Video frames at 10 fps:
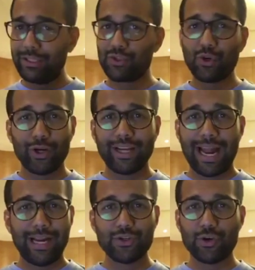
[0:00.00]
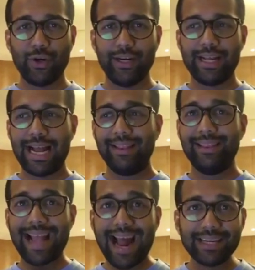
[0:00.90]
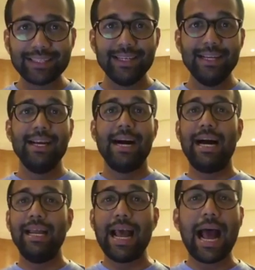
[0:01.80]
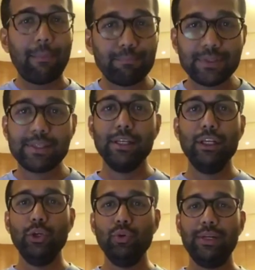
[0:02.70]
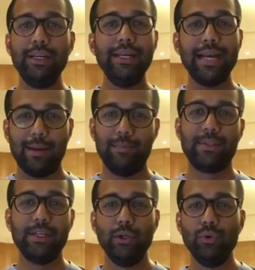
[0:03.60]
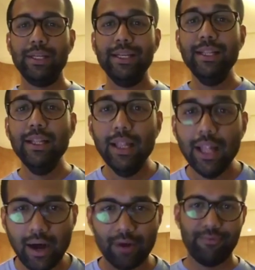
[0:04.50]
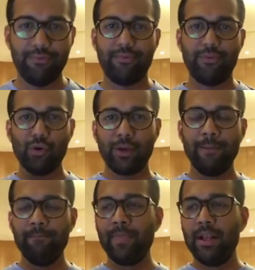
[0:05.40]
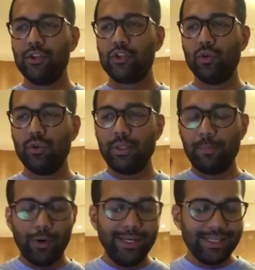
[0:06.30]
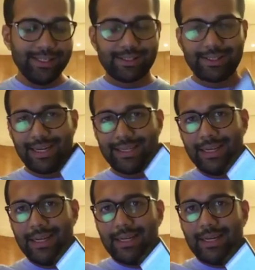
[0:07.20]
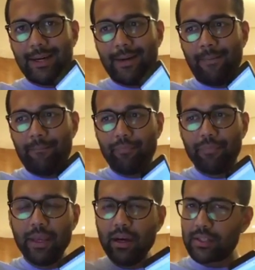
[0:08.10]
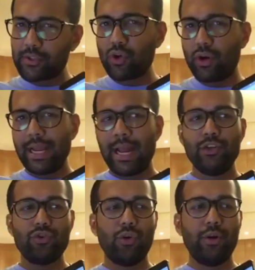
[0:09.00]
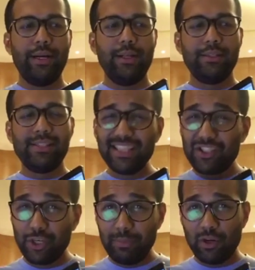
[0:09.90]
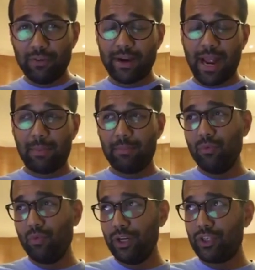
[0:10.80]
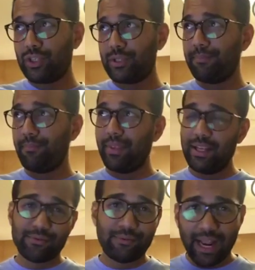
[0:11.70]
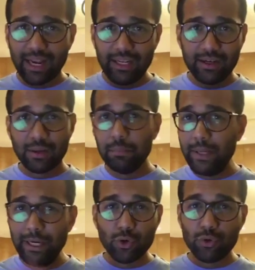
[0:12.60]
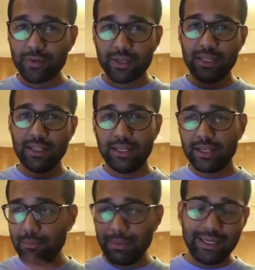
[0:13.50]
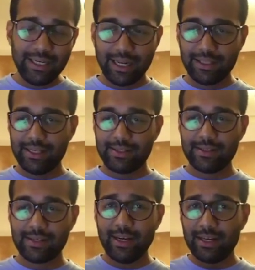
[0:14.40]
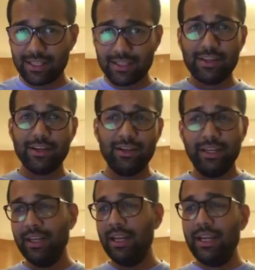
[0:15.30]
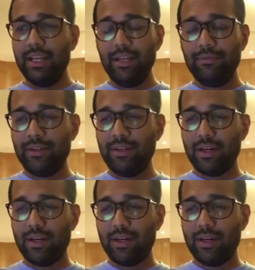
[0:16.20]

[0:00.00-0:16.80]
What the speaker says: stock Android, and that I absolutely love. Okay, so the point is that near stock Android, 6 GB of RAM, which is frankly a complete overkill and completely unnecessary and doesn't really even